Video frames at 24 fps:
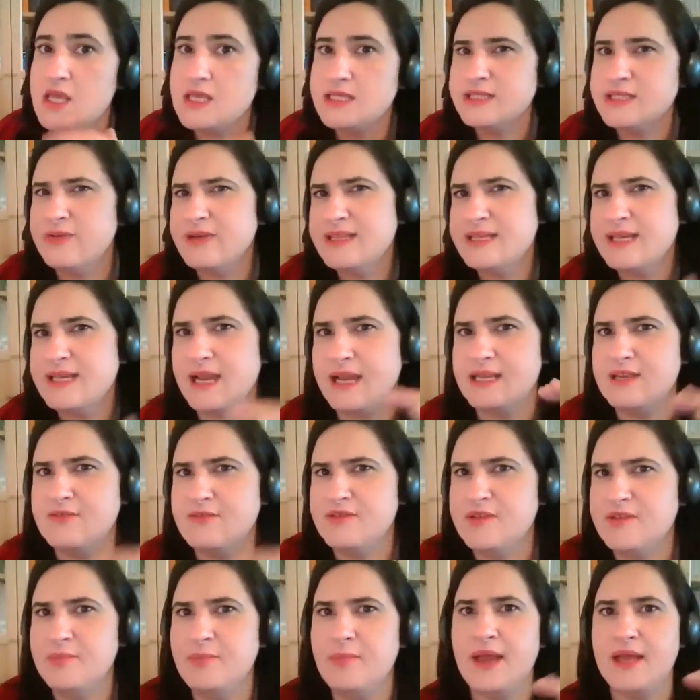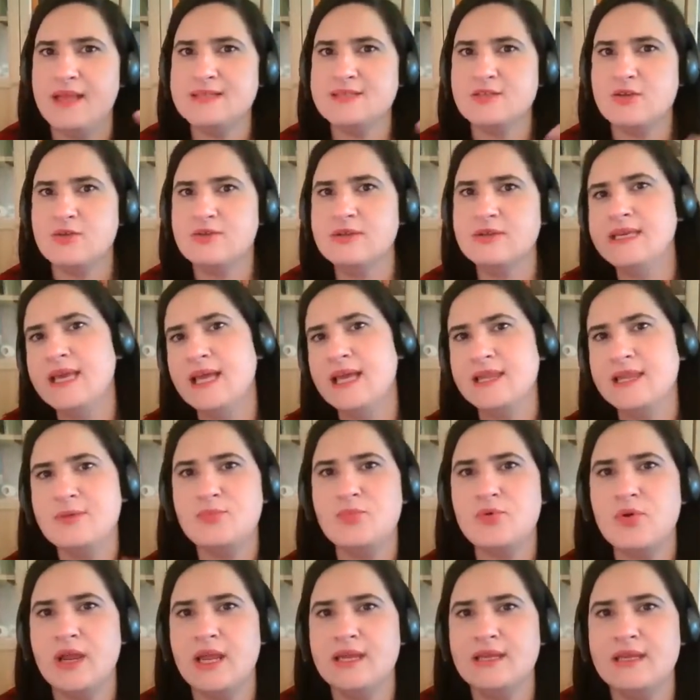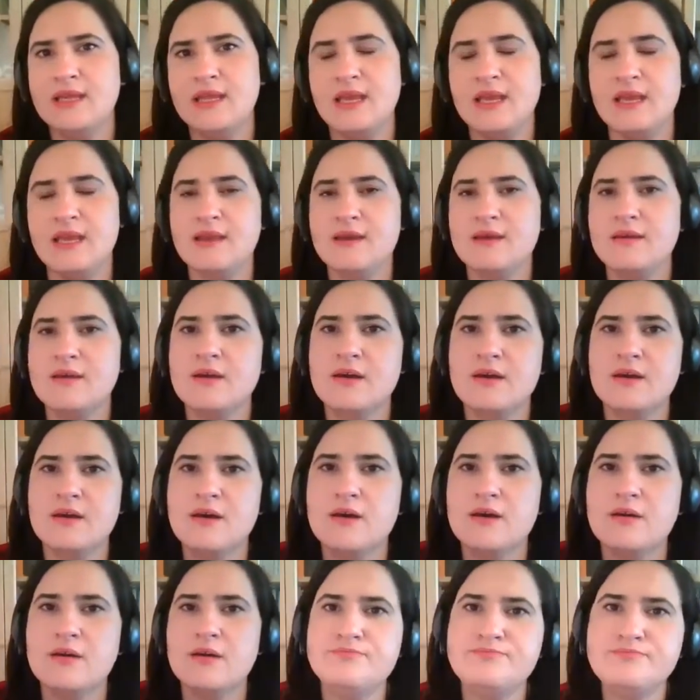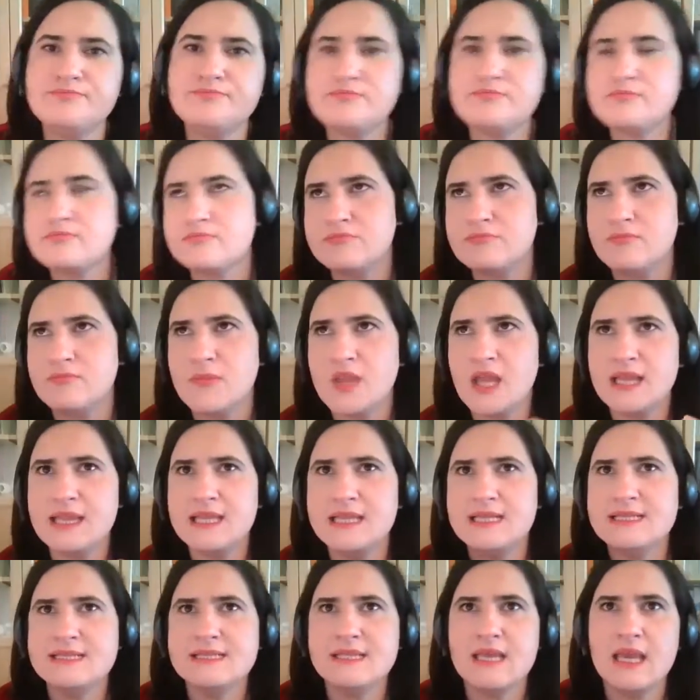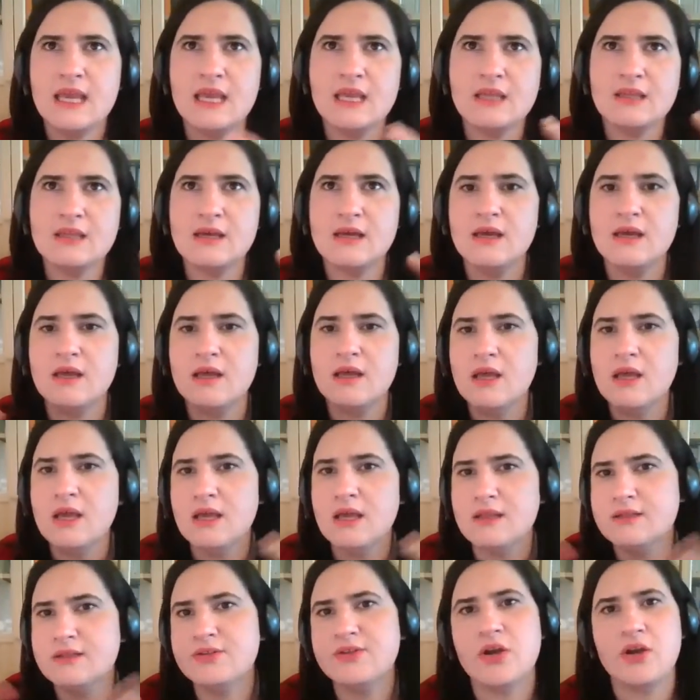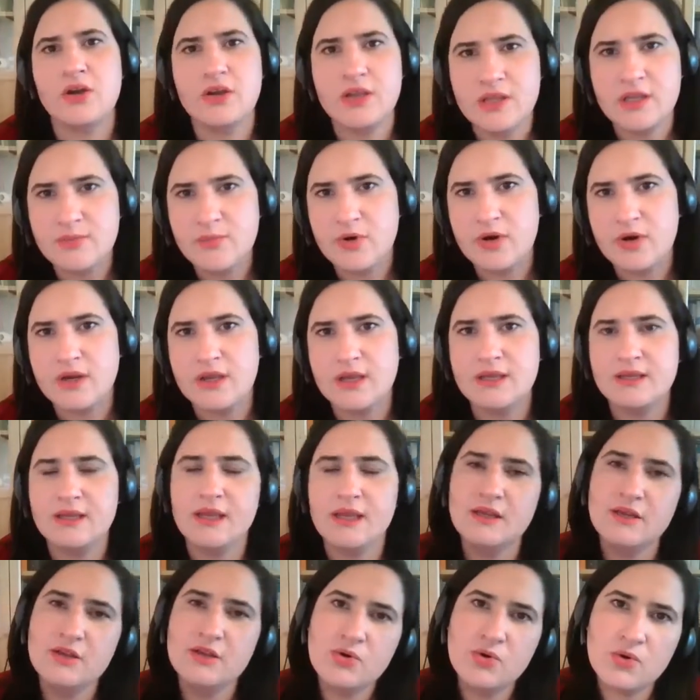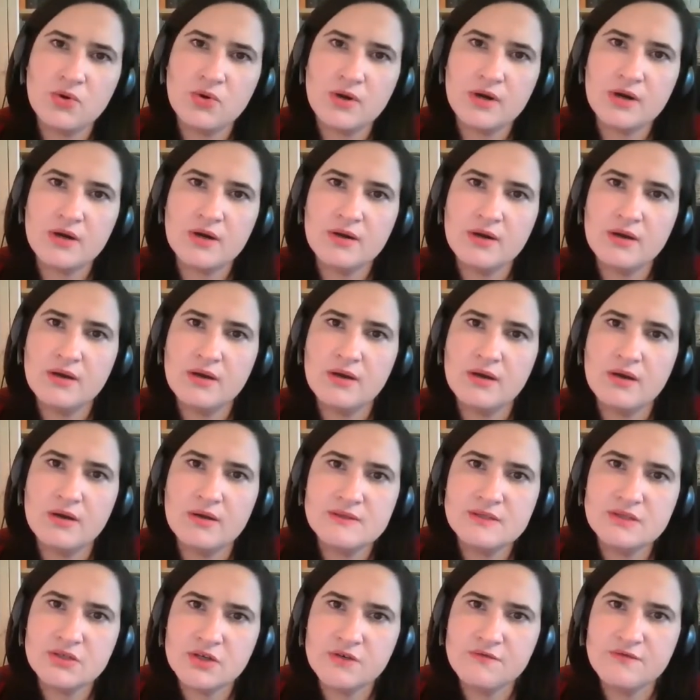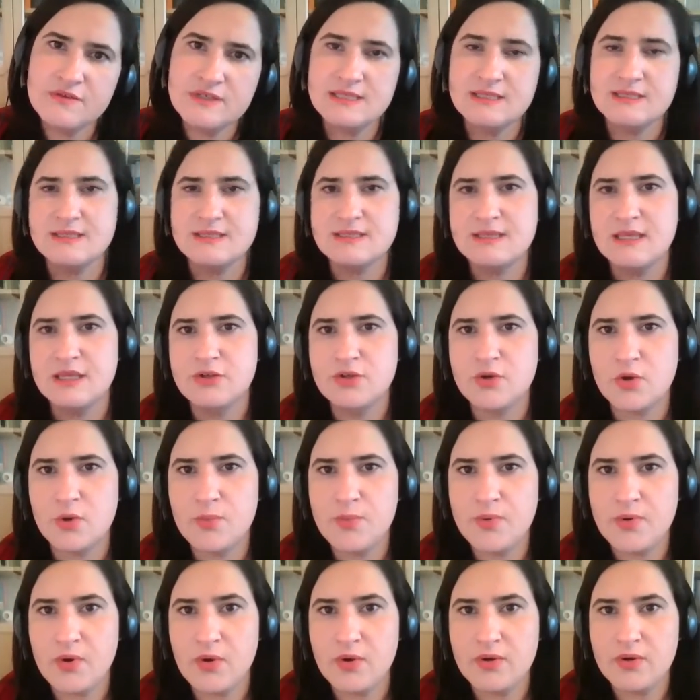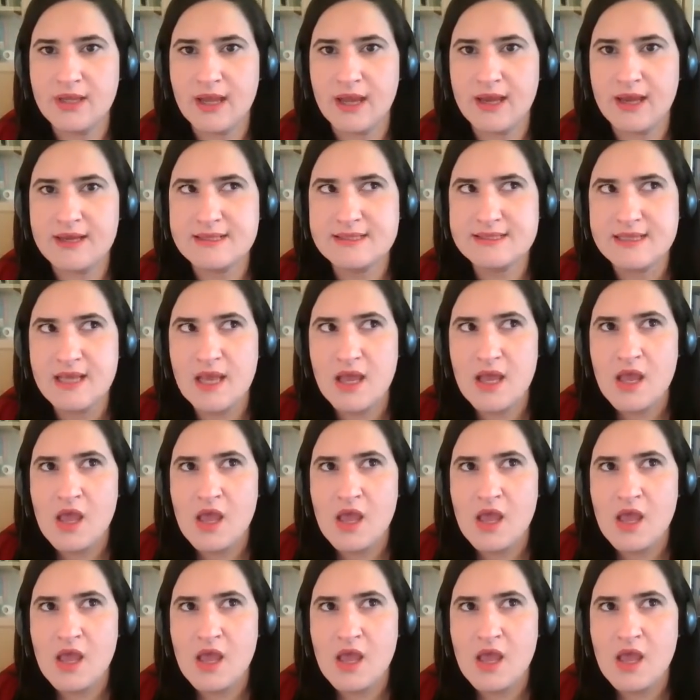So it kind of depends on calibrating, let's say, the target market and your services and your products.